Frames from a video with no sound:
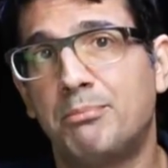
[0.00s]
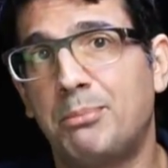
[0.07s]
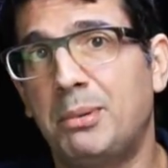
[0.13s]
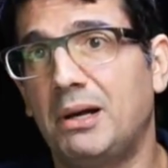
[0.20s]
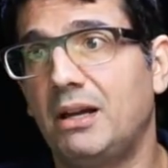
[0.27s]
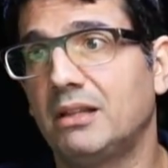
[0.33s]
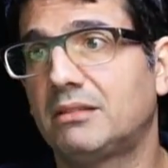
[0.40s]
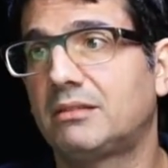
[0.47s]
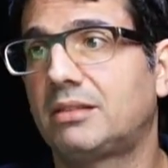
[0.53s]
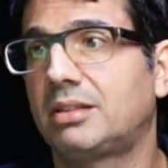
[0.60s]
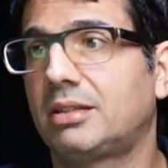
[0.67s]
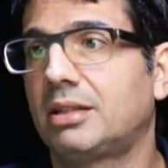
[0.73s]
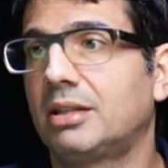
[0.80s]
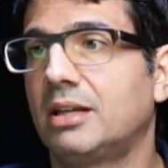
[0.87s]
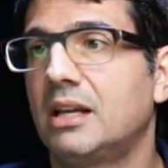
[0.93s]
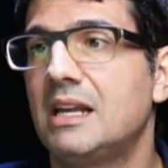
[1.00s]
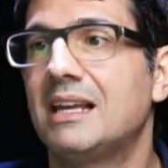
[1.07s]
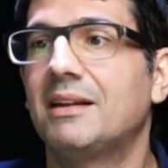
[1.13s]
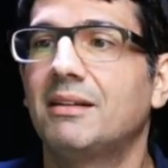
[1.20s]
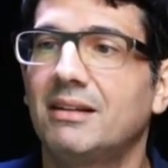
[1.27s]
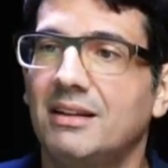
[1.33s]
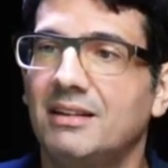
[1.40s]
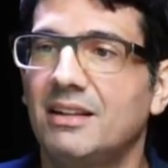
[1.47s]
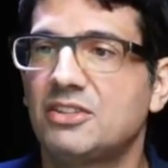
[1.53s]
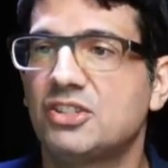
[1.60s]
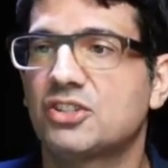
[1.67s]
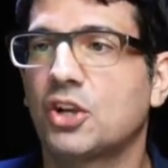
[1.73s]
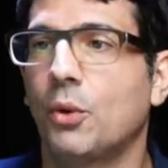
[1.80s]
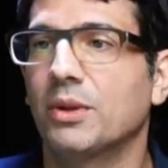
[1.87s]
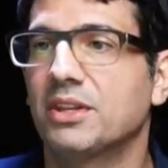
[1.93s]
But let's
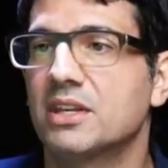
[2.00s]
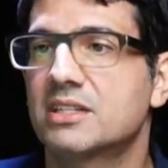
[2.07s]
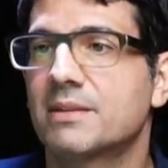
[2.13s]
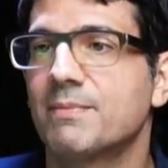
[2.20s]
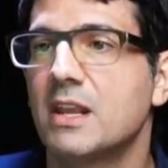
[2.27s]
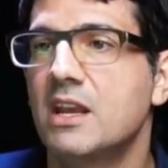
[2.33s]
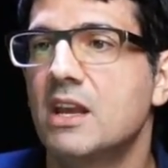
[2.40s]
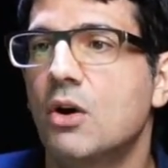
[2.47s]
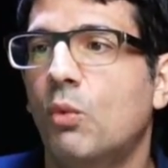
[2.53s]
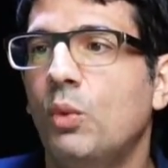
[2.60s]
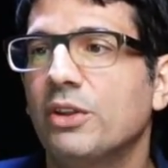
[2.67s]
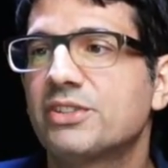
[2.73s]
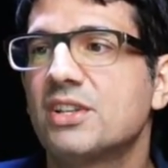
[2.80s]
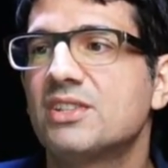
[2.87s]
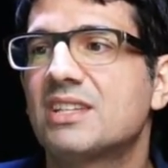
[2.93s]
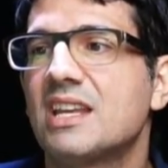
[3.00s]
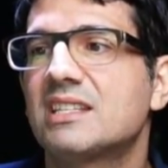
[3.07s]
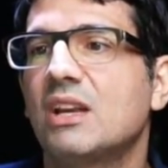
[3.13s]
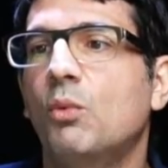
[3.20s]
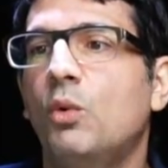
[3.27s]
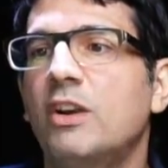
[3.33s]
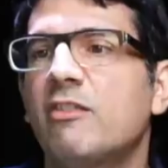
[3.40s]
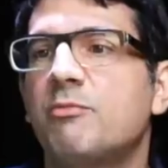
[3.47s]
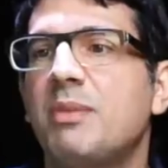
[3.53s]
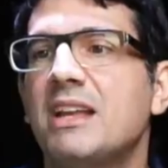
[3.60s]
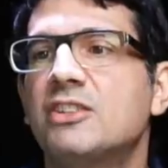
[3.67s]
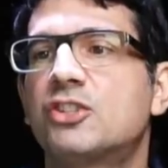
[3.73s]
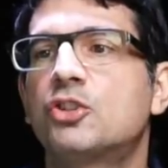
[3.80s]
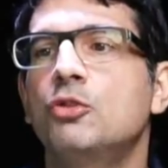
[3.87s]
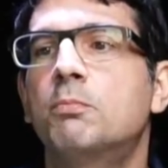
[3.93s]
just go with this. Wilson says it would have
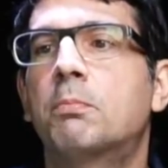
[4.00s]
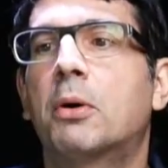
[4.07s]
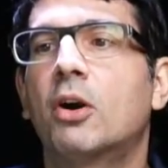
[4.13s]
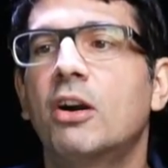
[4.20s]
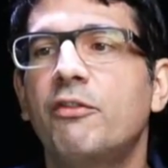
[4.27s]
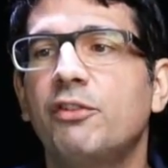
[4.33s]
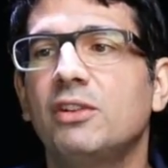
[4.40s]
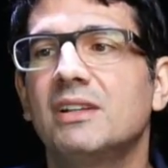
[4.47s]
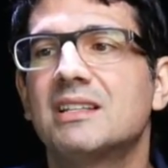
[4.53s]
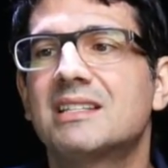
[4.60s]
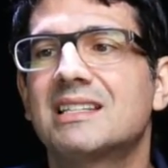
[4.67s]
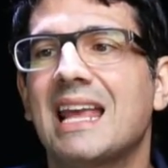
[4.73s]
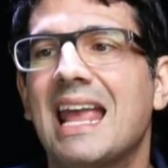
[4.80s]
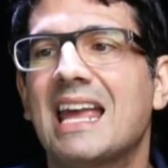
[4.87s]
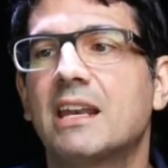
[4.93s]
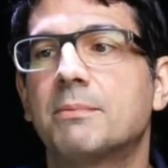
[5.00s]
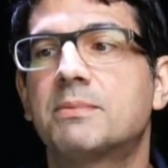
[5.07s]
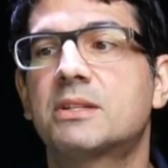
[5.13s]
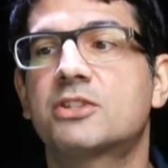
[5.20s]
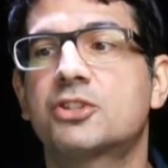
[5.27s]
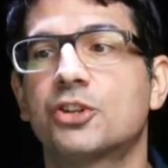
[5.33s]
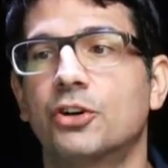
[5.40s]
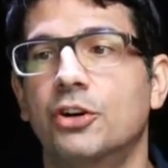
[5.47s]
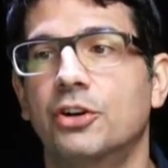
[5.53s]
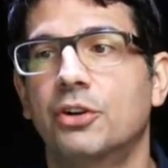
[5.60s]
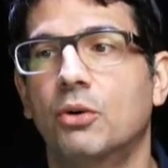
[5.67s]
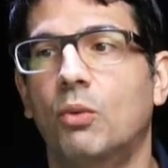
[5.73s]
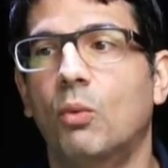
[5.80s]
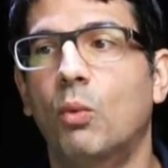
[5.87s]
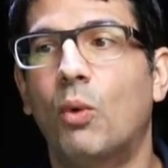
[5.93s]
been superfluous and absurd.
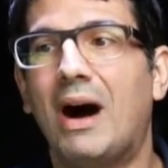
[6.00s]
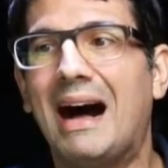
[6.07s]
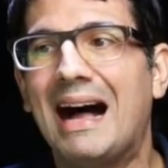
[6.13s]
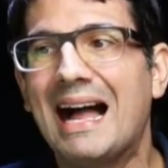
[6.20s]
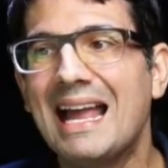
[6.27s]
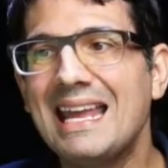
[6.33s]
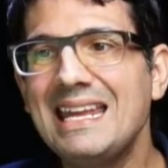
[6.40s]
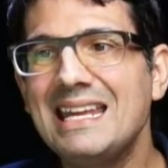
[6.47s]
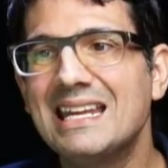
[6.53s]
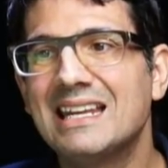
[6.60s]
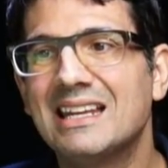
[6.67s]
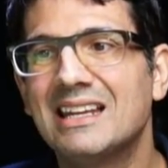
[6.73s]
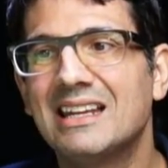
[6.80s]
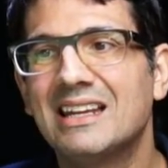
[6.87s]
Why?